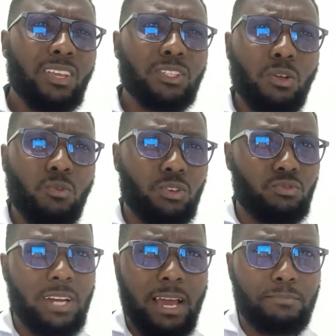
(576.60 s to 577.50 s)
So what
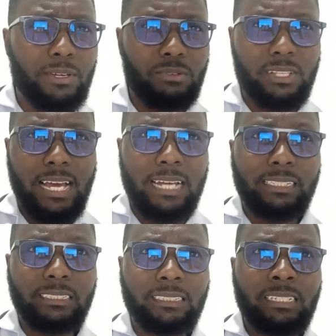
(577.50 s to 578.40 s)
will happen with
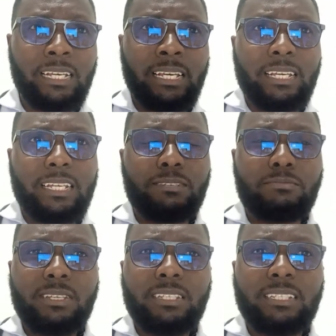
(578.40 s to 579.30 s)
that?
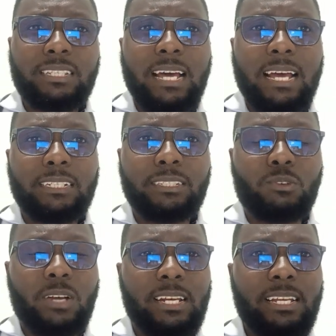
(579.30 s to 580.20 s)
It means that
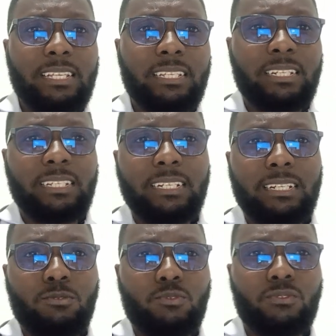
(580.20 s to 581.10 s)
you can easily get
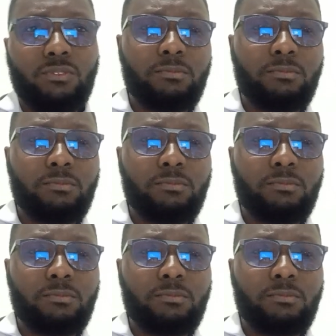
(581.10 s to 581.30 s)
a wound